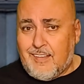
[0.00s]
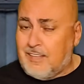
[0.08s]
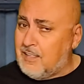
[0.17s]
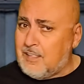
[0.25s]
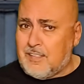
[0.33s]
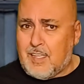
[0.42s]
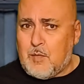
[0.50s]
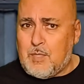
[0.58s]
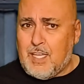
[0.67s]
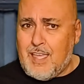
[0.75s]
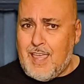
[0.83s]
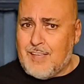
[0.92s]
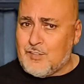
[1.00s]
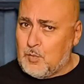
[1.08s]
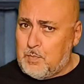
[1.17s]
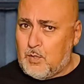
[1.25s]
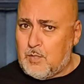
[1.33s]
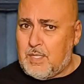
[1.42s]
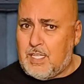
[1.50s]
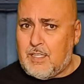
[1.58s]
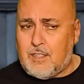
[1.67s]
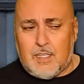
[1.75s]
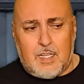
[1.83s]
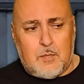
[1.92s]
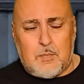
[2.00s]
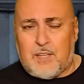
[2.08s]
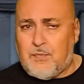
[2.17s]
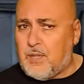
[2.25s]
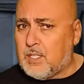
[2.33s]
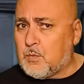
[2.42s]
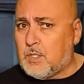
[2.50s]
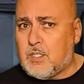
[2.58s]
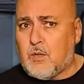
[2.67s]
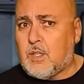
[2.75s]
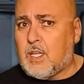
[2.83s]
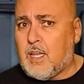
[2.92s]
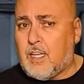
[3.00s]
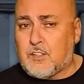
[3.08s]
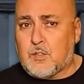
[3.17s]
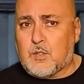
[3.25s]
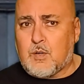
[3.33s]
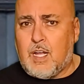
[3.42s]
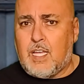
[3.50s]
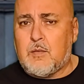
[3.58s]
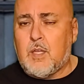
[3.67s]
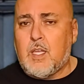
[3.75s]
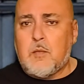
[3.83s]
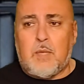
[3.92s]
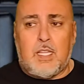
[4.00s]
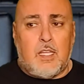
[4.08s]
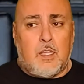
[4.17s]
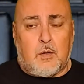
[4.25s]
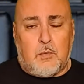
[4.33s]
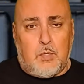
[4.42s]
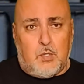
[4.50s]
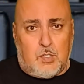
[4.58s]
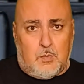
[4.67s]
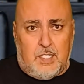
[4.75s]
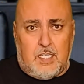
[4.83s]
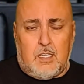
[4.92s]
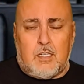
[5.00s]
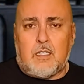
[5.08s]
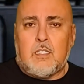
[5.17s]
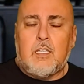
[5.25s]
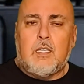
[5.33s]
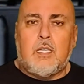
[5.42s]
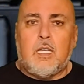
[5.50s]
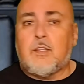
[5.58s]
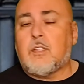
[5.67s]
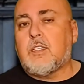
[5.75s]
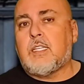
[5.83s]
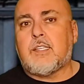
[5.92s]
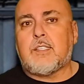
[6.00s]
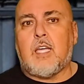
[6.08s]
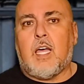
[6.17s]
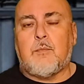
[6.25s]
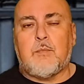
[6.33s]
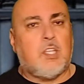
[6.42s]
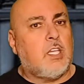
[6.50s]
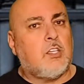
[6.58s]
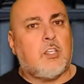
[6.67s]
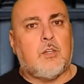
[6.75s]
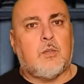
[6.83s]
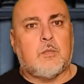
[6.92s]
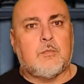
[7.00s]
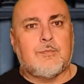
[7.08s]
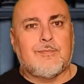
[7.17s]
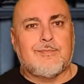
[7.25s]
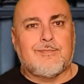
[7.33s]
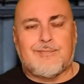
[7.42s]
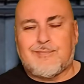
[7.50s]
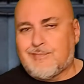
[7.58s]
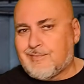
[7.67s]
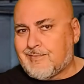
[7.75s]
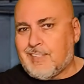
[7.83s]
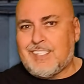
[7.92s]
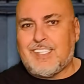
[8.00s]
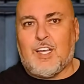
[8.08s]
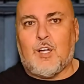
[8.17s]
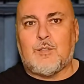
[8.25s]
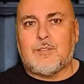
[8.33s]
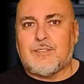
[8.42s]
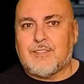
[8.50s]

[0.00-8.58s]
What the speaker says: And then give me a hand, support me, click my face with Yoda and subscribe. My other reviews over here. Until the next time, thank you. And ciao.